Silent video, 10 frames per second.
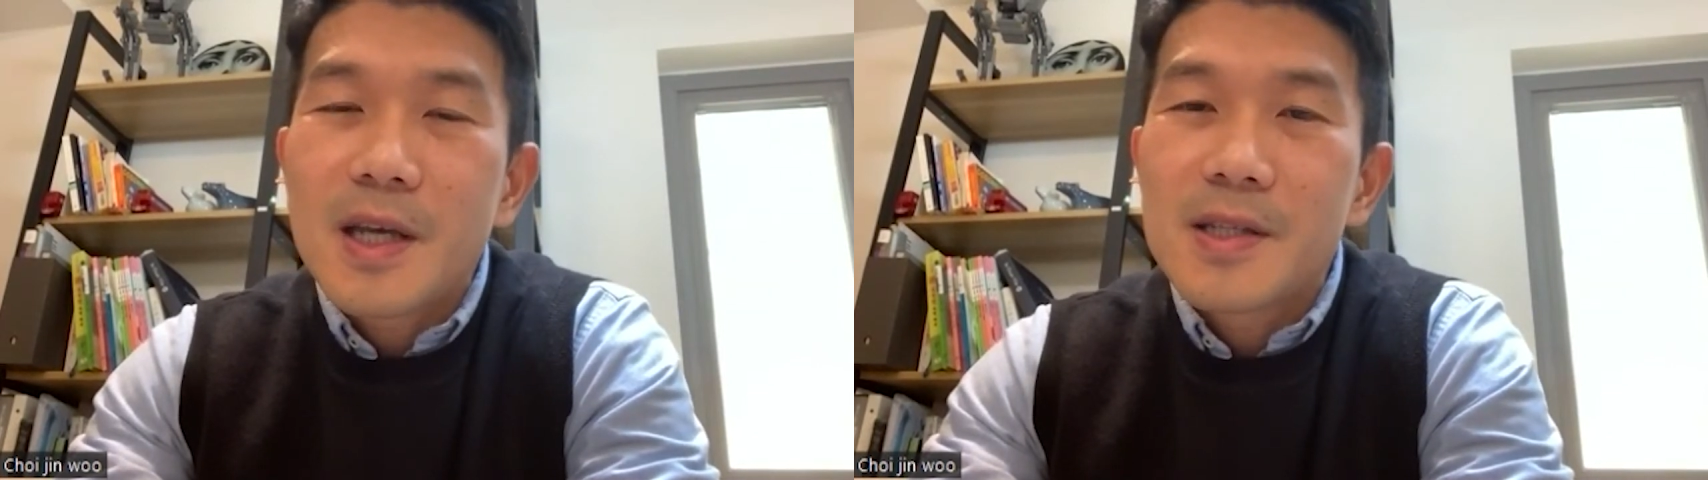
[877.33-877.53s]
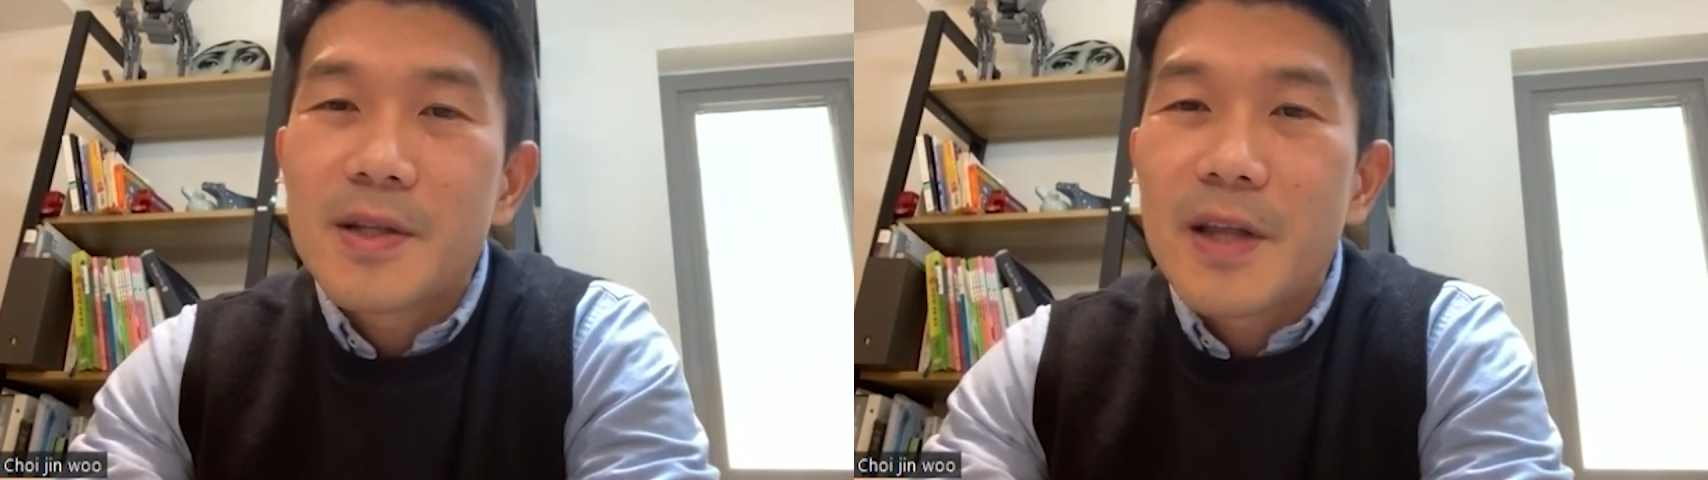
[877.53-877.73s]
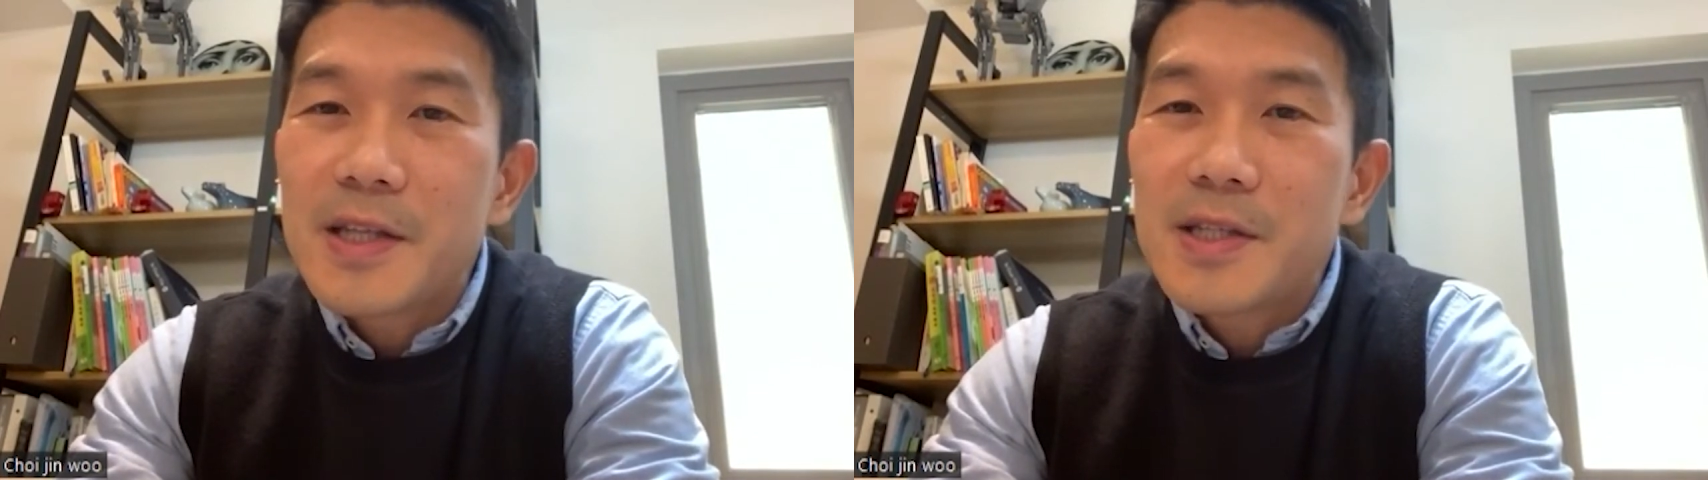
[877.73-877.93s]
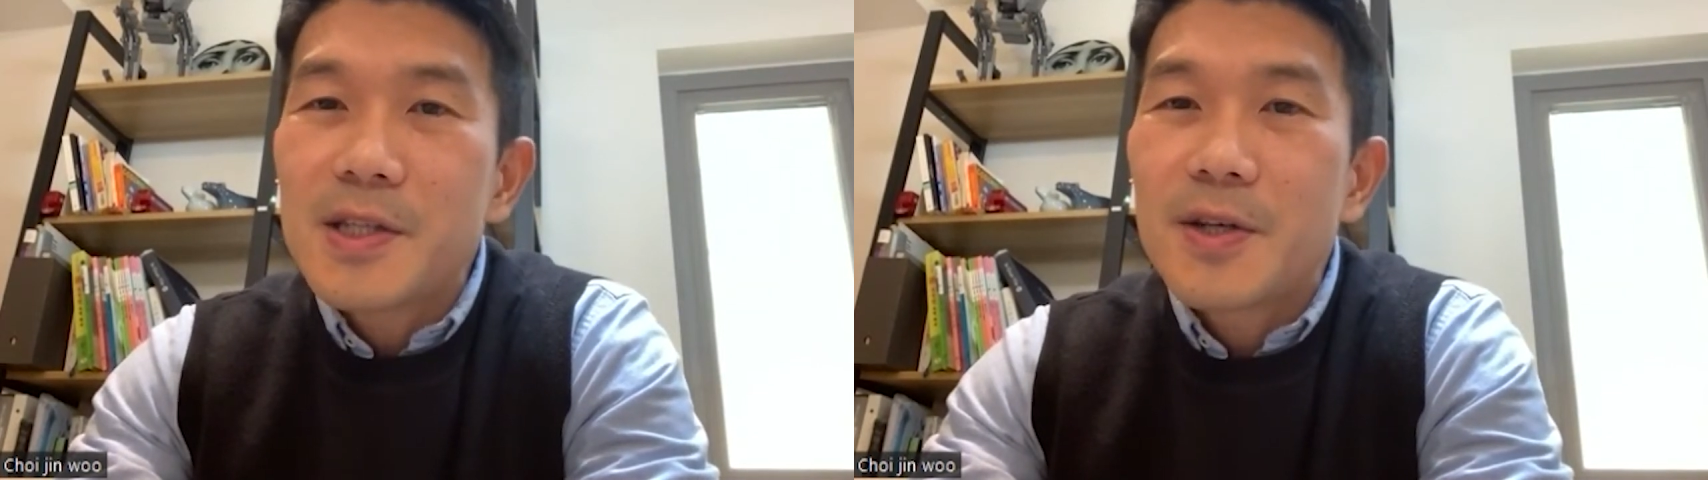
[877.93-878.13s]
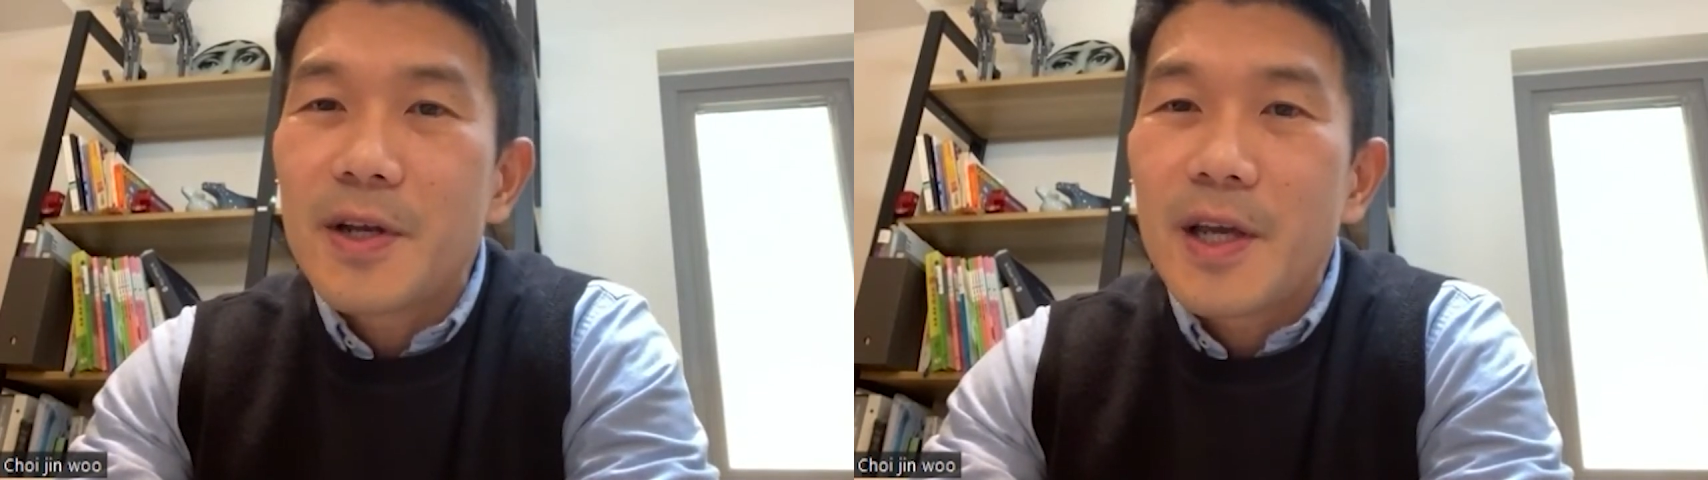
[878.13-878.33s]
as an
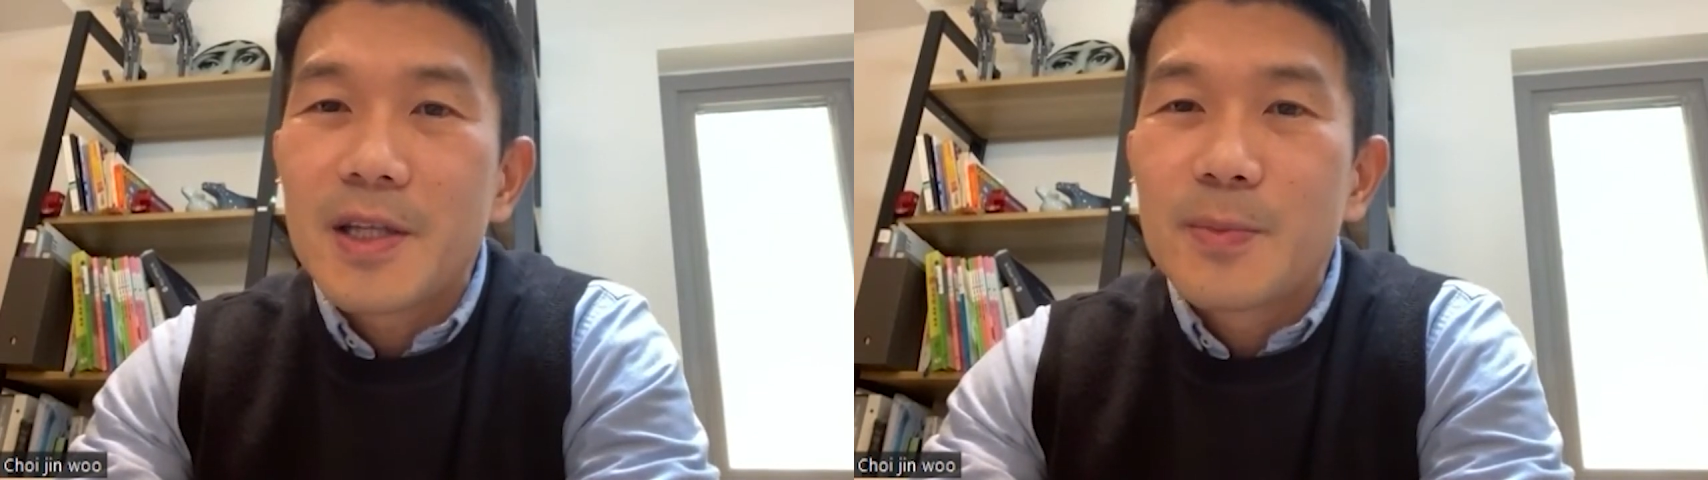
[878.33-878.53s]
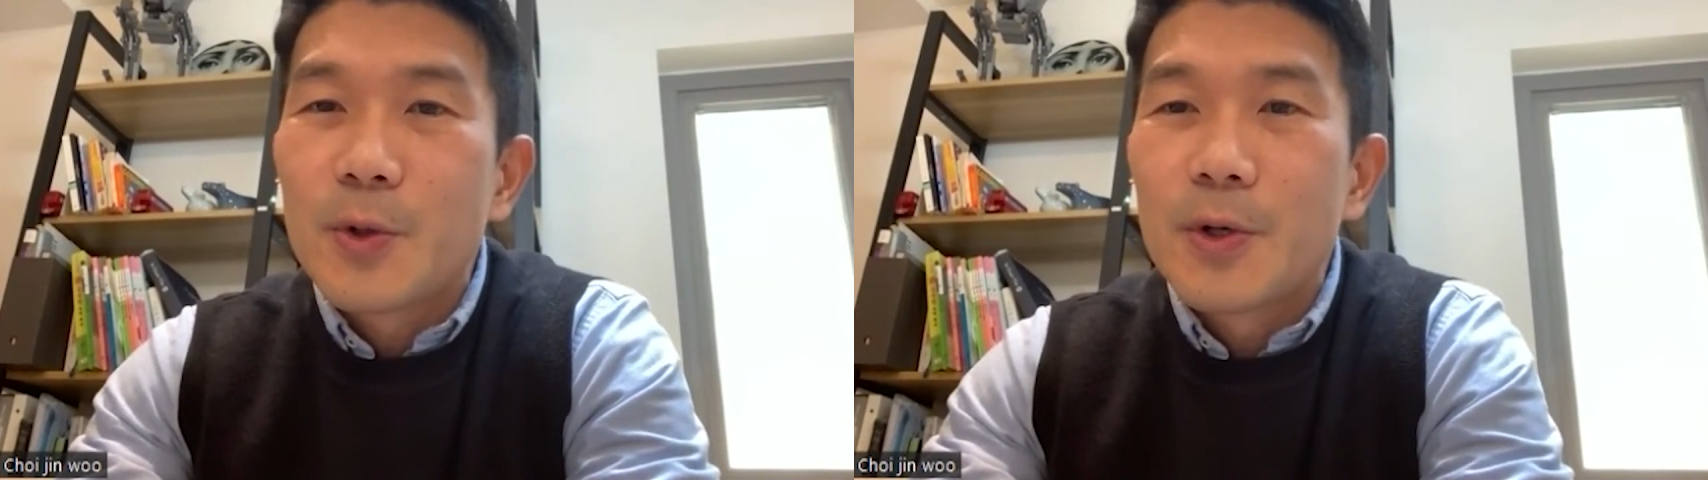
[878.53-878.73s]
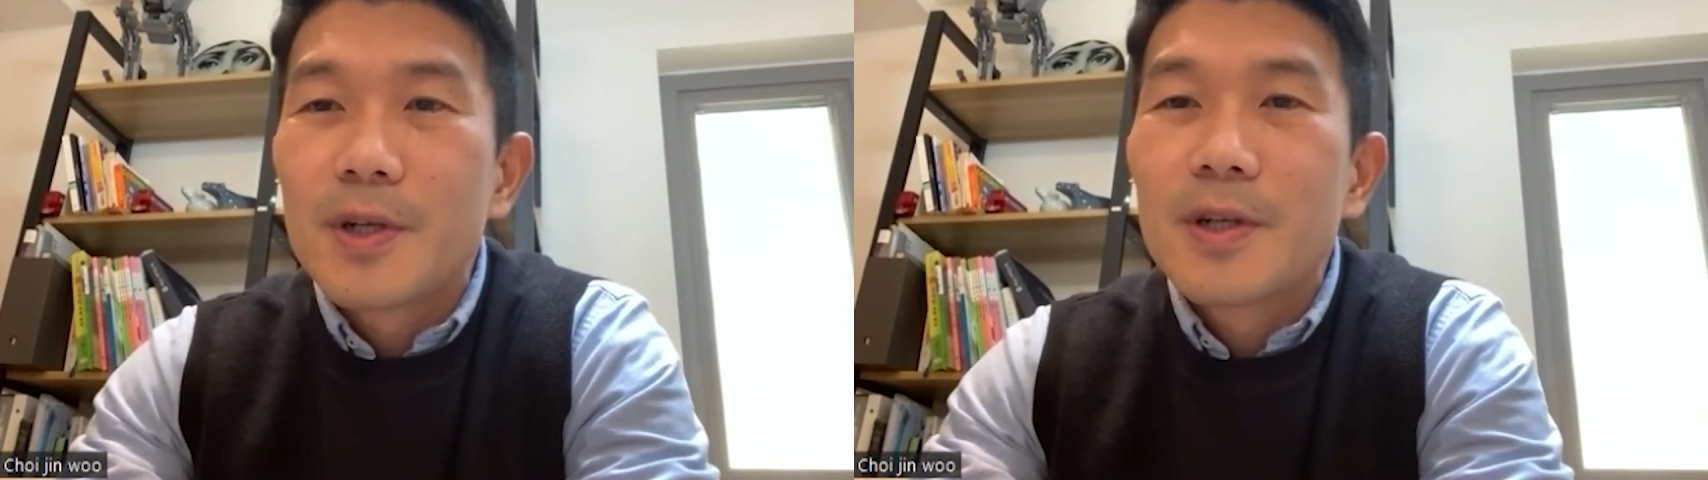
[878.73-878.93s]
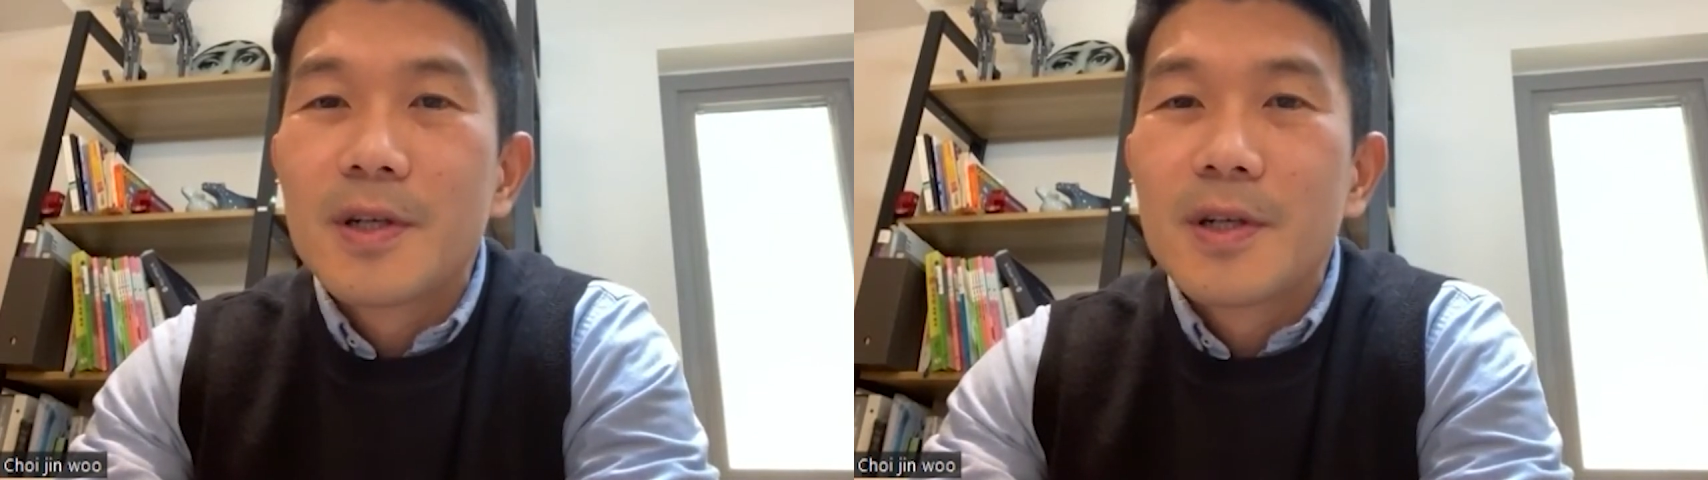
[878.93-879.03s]
engineer anymore.